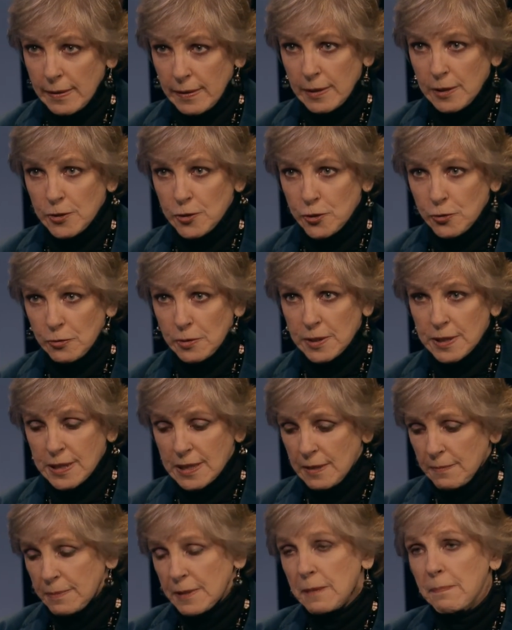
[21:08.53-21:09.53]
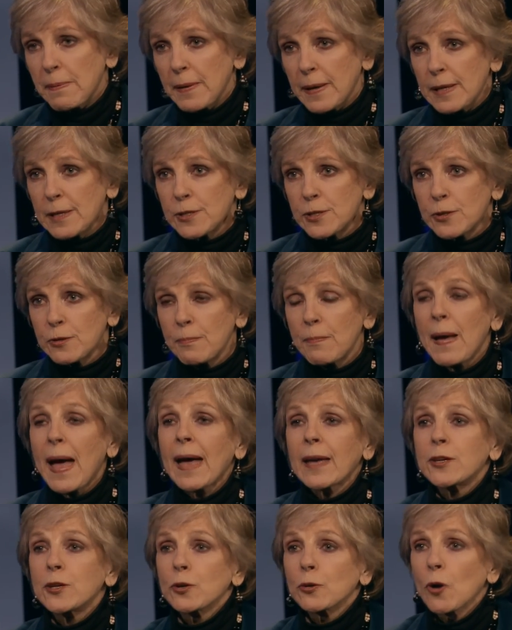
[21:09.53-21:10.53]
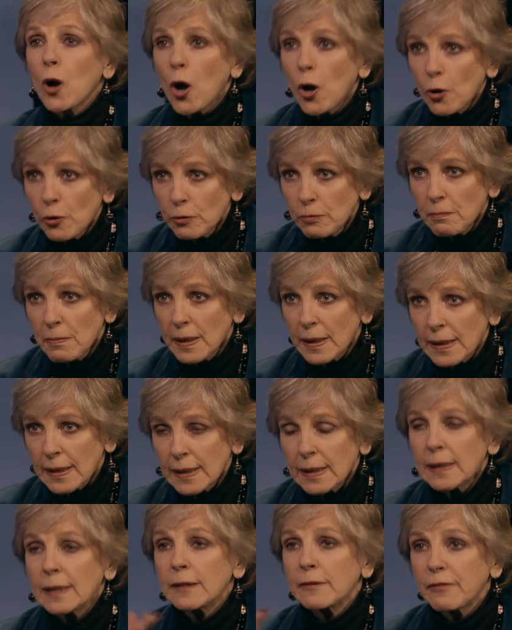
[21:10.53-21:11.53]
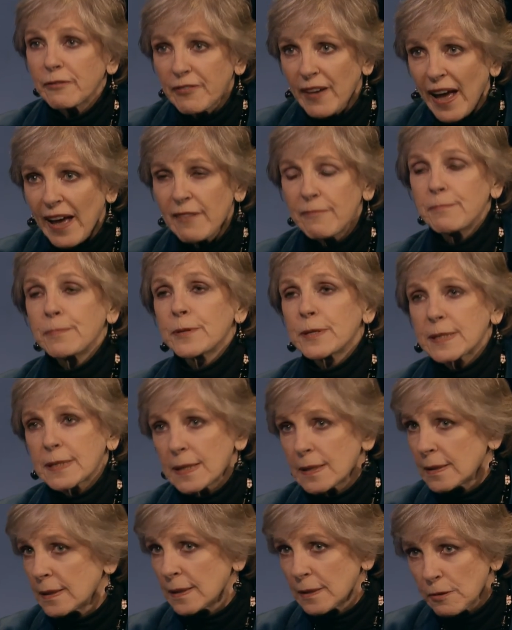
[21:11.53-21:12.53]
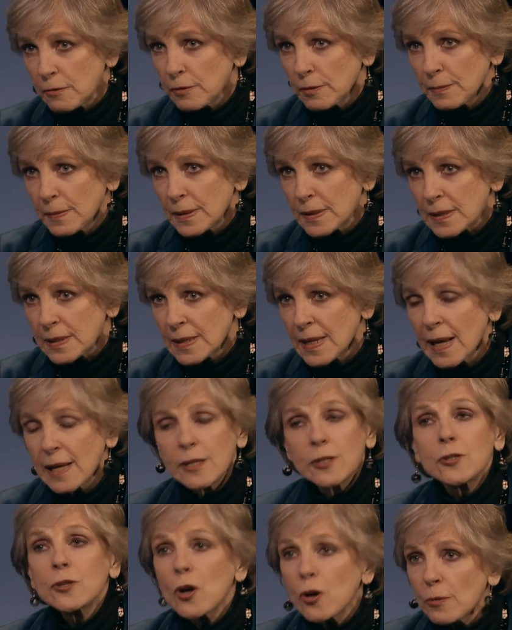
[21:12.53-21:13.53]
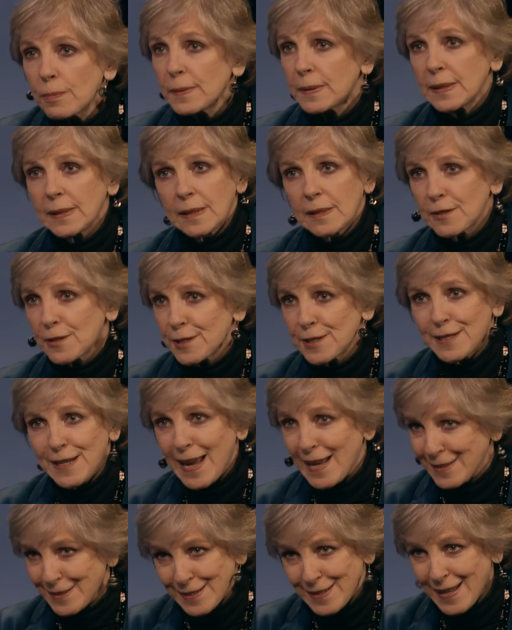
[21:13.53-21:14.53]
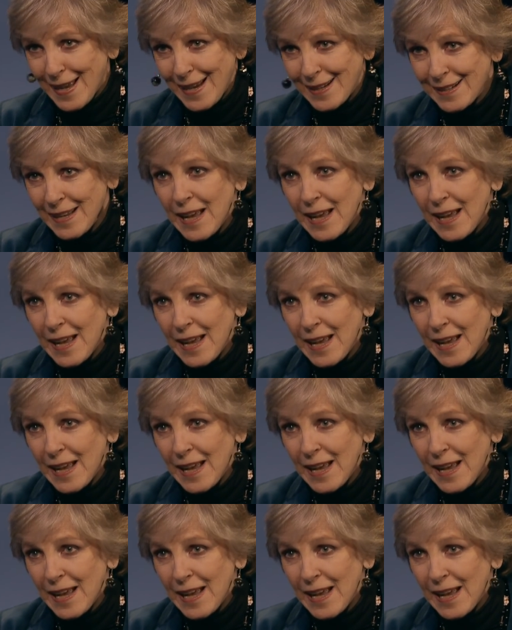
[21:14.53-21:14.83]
The insurance company pays you back your own money in five percent increments. Nobody understands that.